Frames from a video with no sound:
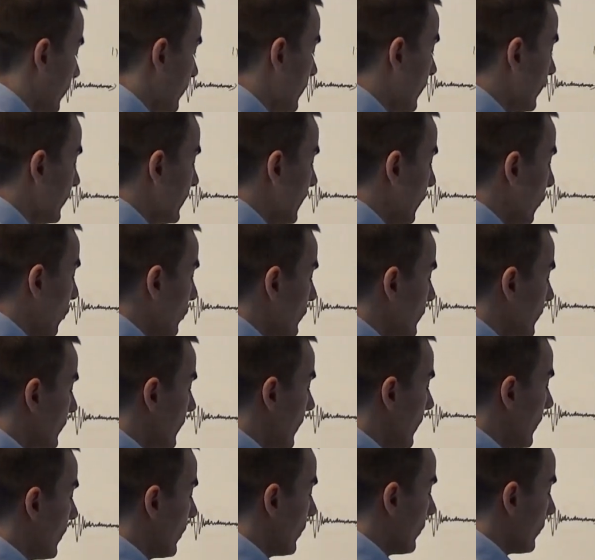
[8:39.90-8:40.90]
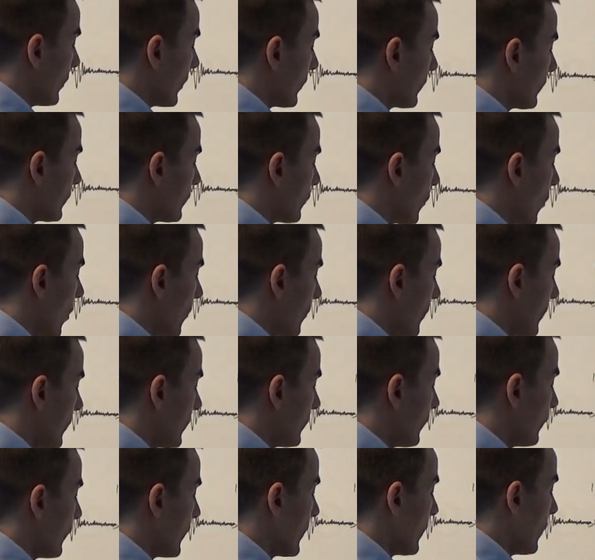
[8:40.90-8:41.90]
is distributed as
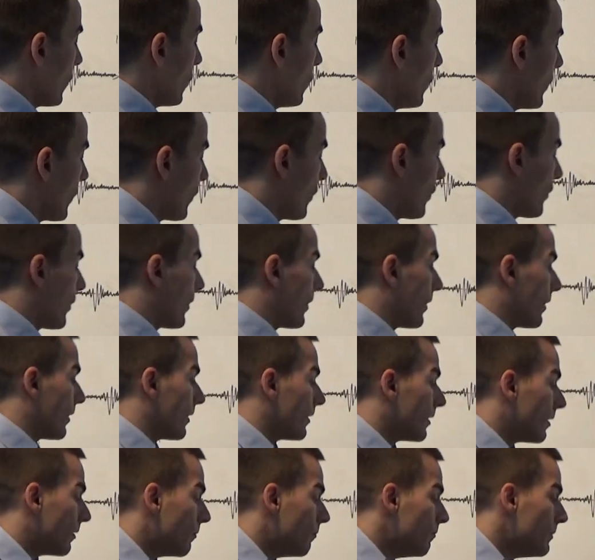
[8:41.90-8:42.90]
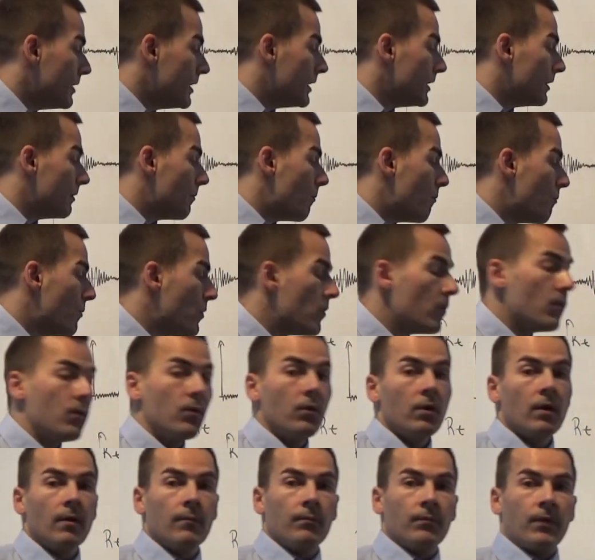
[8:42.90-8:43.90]
normal with the mean
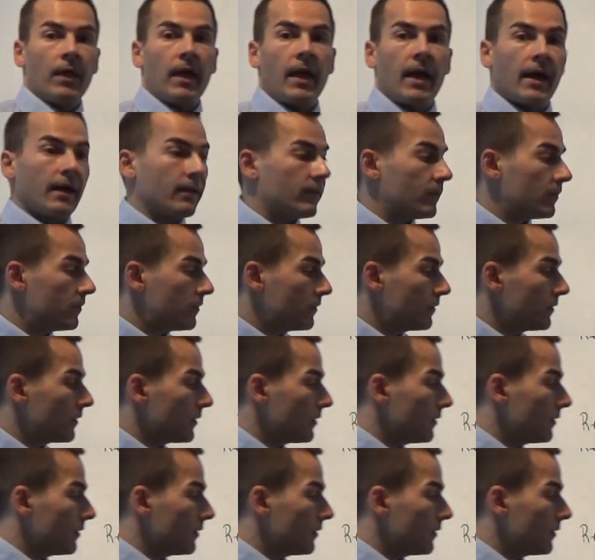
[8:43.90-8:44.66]
mu and